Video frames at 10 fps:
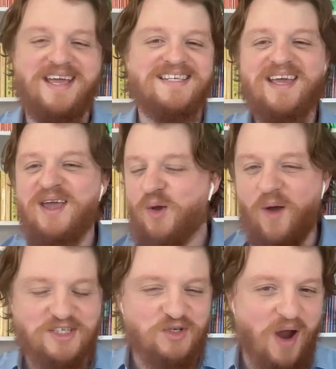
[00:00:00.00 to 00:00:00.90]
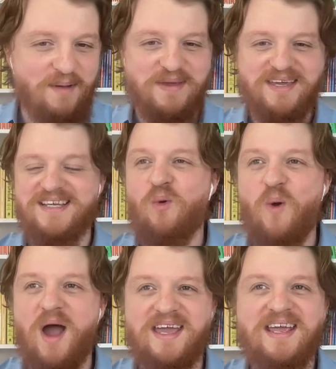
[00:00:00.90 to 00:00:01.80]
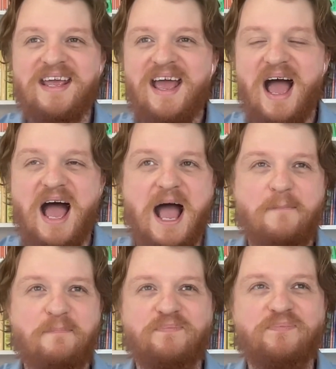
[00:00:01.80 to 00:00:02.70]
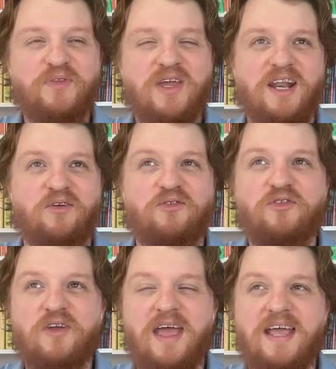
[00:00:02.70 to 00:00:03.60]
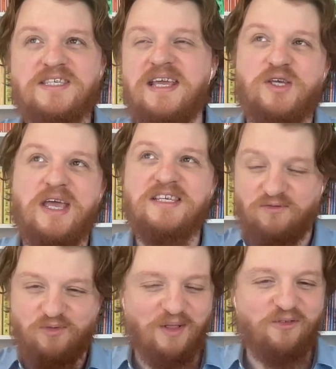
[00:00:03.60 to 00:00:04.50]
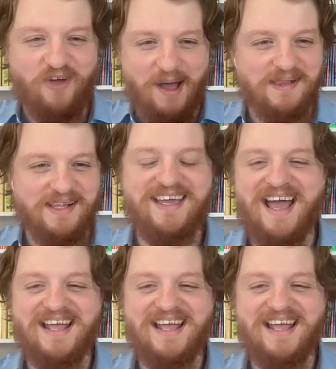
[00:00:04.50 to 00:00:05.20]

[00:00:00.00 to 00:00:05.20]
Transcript: It's quite scrappy. It's quite kind of it's a real family,